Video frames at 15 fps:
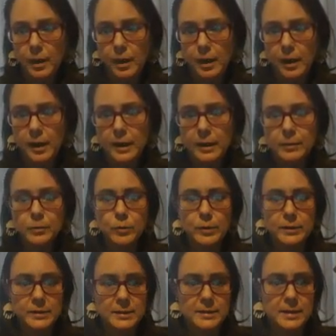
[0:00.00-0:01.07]
I am
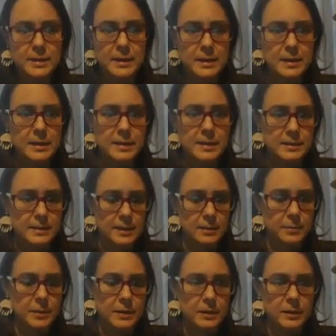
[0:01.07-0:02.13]
going to sign in instead
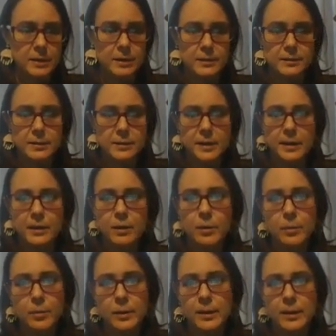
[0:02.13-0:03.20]
because I
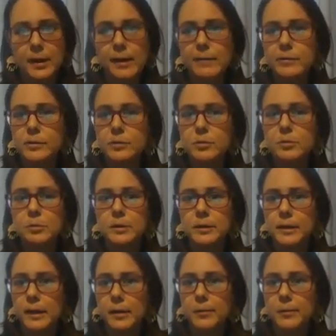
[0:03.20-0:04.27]
already have a Google
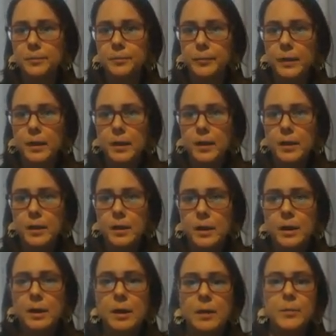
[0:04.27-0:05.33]
account.
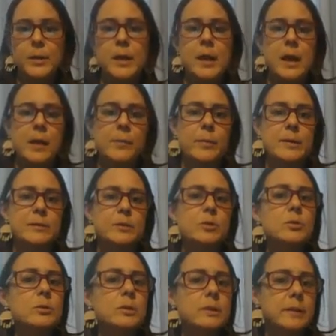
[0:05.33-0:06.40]
And by
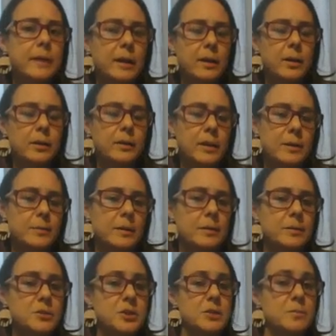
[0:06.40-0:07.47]
Google account, I mean
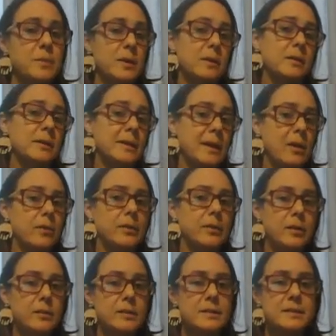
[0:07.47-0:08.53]
Gmail account. They
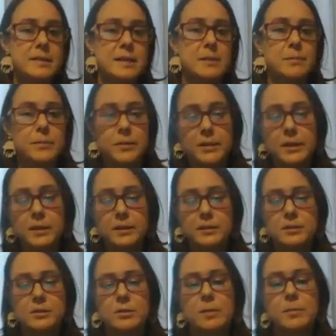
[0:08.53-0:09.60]
are the same thing.
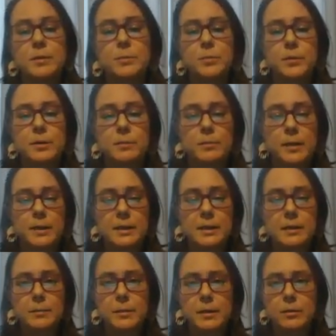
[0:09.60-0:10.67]
So I'm going to put in my
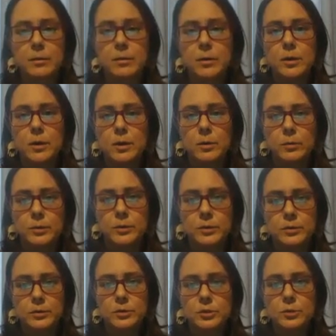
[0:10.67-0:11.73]
email, which is
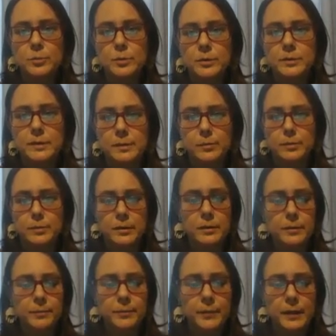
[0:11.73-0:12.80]

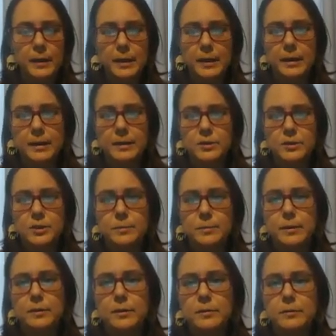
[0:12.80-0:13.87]

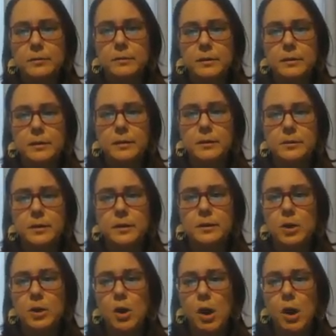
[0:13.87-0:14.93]

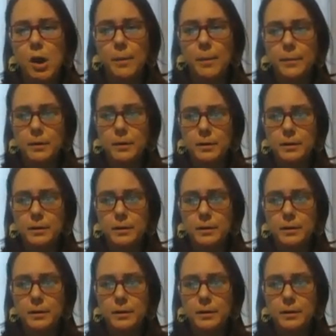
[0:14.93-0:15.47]
superdeborah@gmail.com.